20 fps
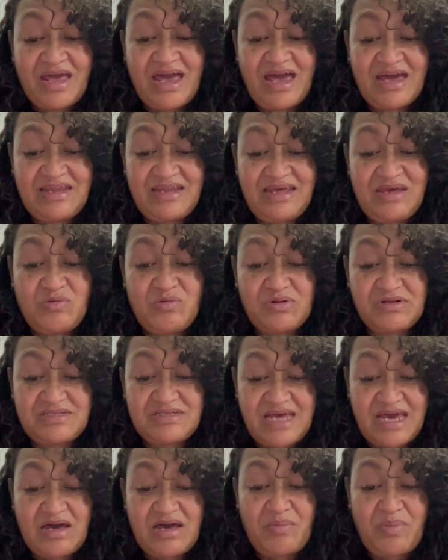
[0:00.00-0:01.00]
And he will
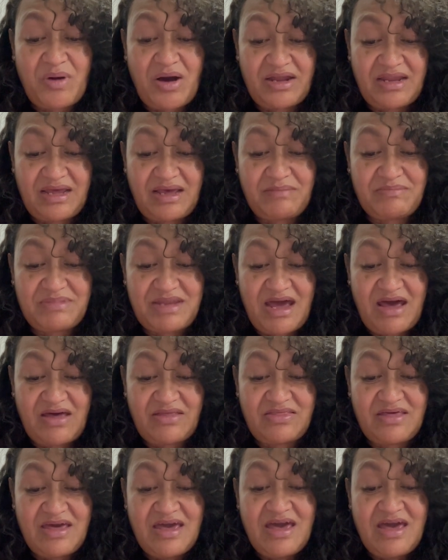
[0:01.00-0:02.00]
take upon him
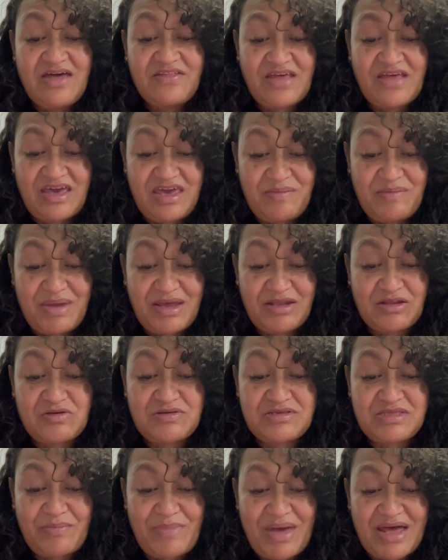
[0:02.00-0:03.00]
death, that he may
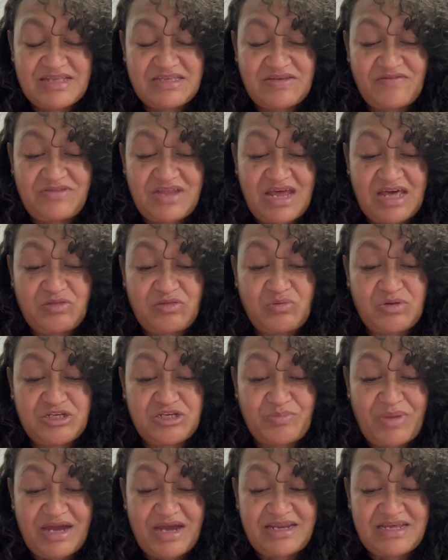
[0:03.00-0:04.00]
loose the bands of death
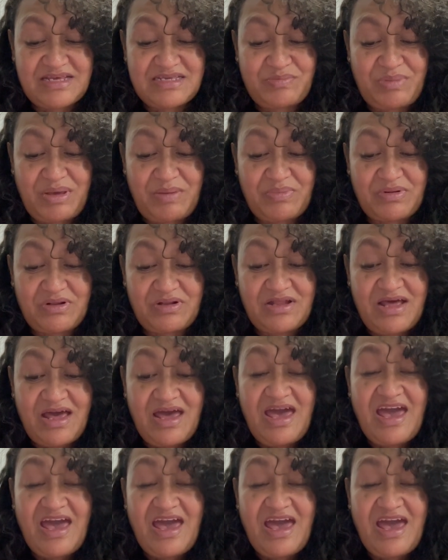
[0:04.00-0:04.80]
which bind his people.